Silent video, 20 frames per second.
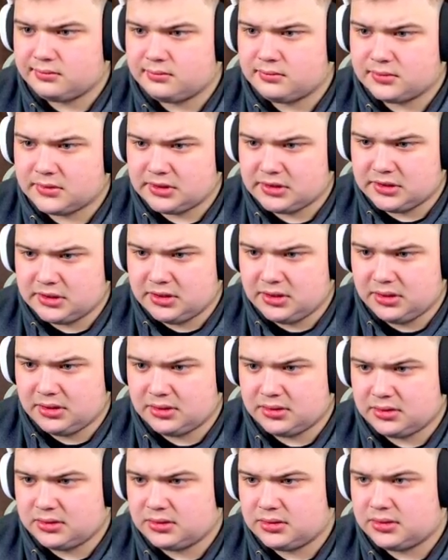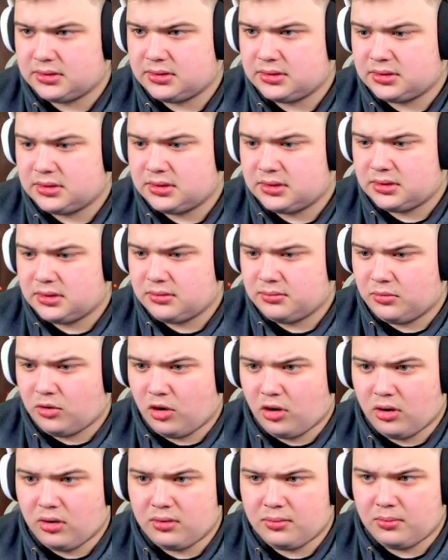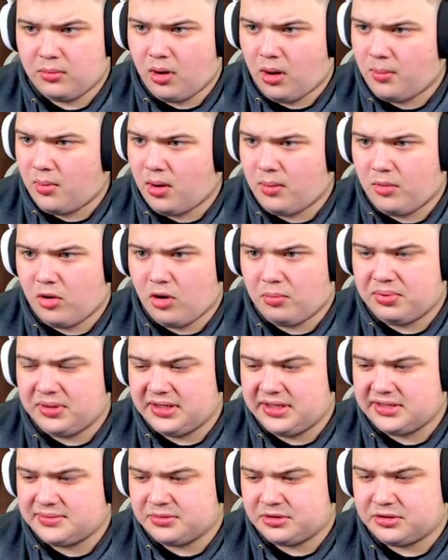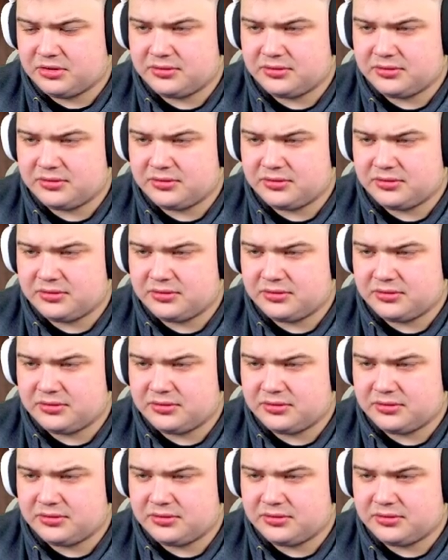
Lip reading: Good. More. More, more, more. Please, more.